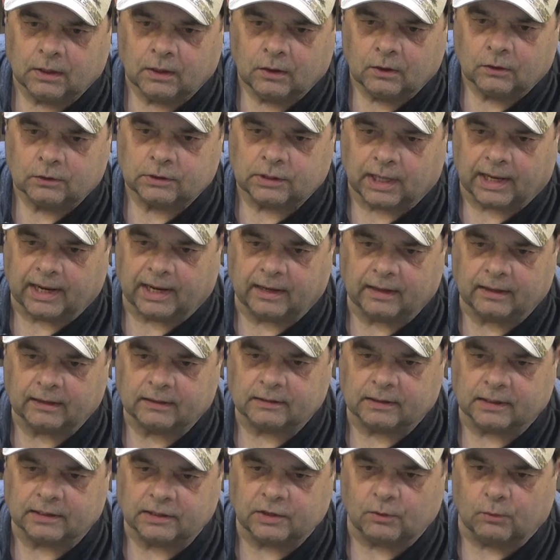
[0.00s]
Okay,
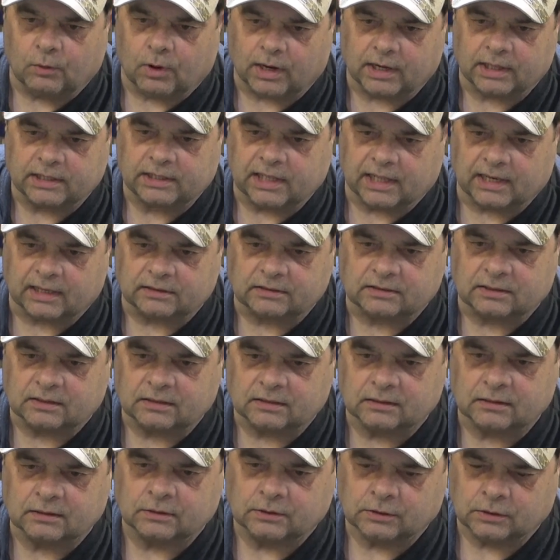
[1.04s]
then you want to get it
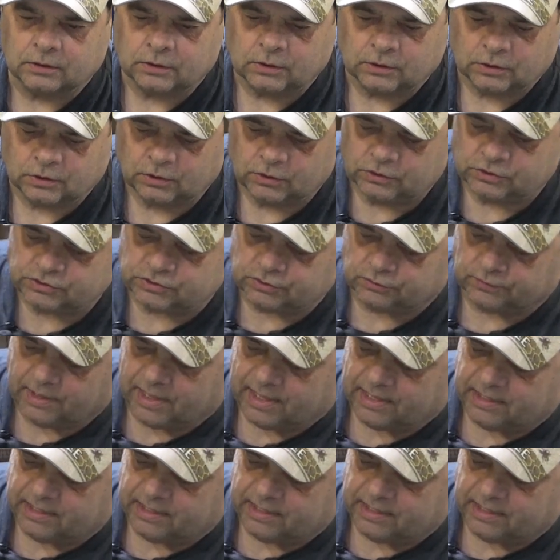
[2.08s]
so that